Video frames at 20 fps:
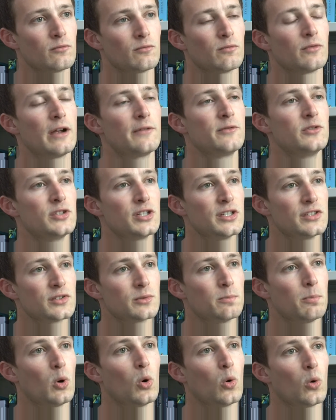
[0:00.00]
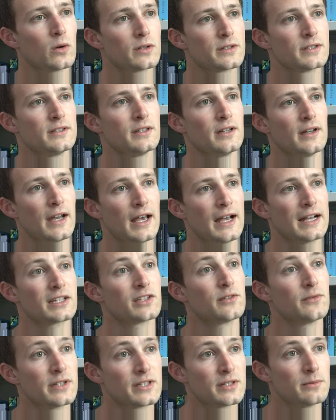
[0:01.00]
refugee support and
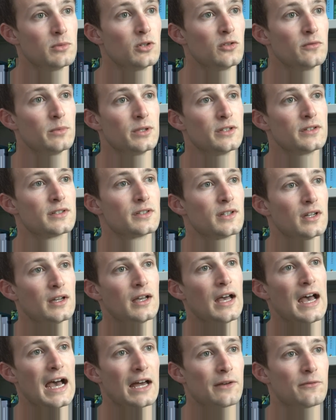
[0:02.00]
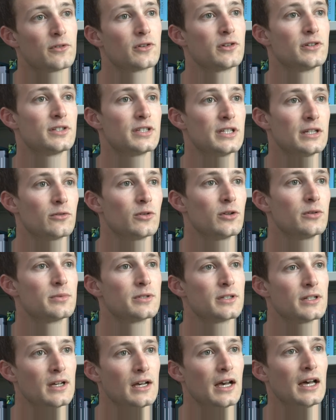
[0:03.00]
activist movements, advocacy
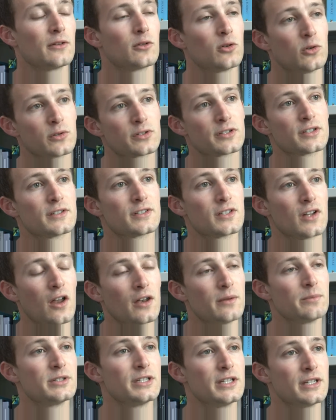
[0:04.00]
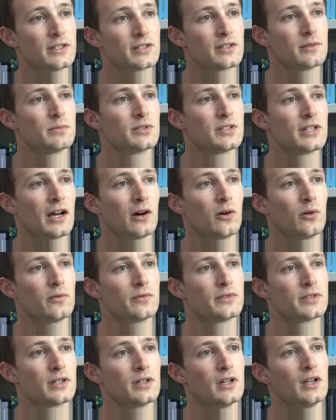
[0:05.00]
groups, and of course asylum seekers
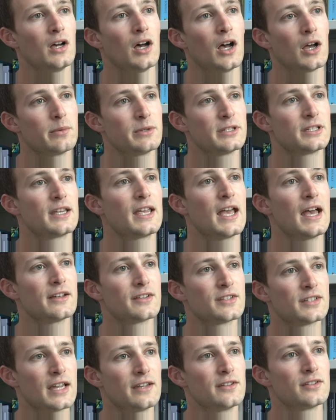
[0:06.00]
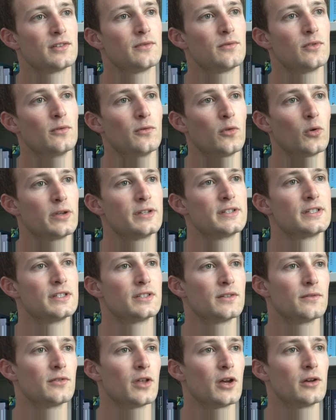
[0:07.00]
themselves, hoping to get a sense of the voices
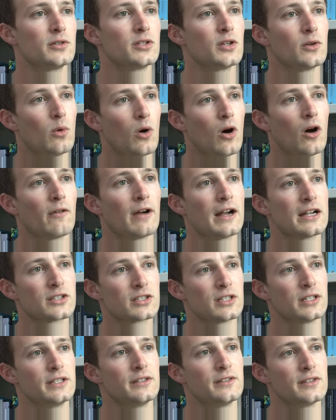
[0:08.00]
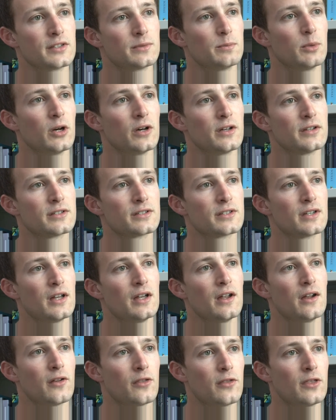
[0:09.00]
of those who are actually dispersed
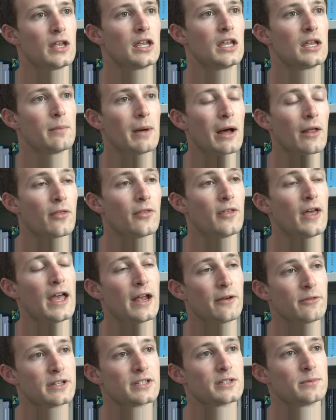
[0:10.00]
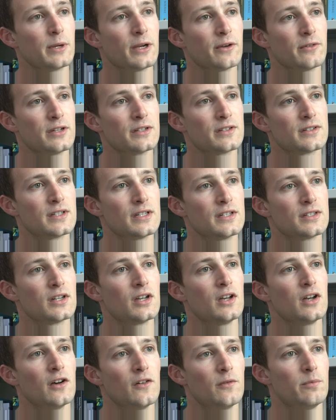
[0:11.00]
and thinking about their experiences
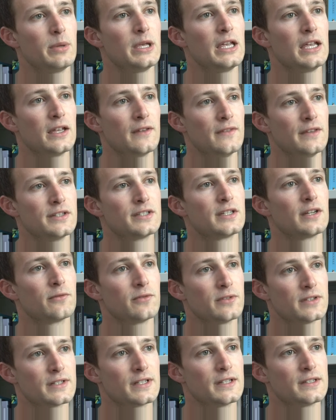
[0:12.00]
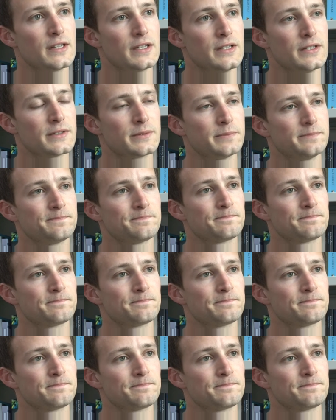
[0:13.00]
of being in these different cities.